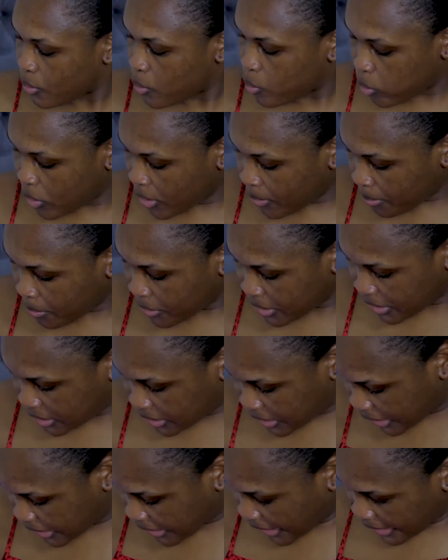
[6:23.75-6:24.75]
One more
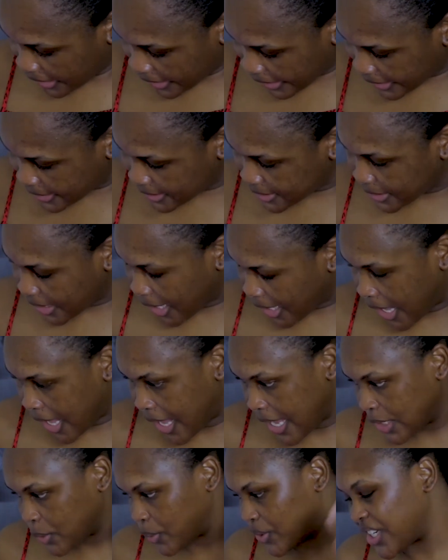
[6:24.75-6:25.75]
thing I like to
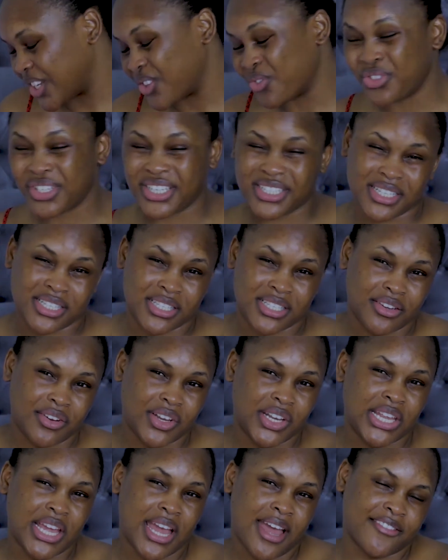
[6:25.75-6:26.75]
add, which I don't
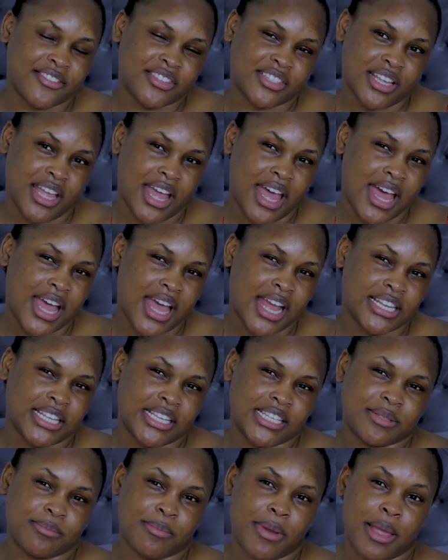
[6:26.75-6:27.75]
necessarily have to add,
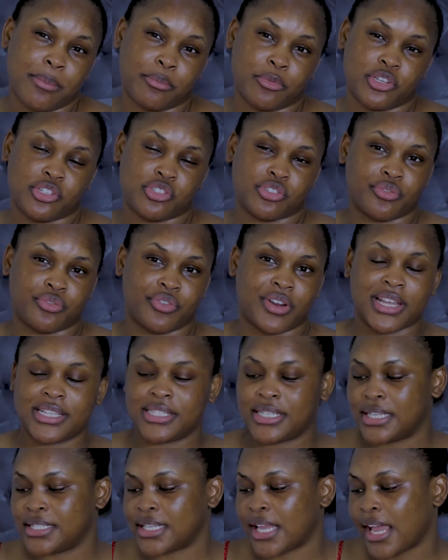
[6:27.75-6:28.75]
is my
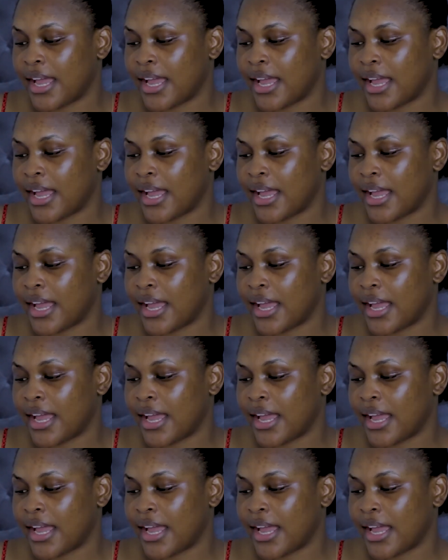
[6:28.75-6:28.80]
moisturizers.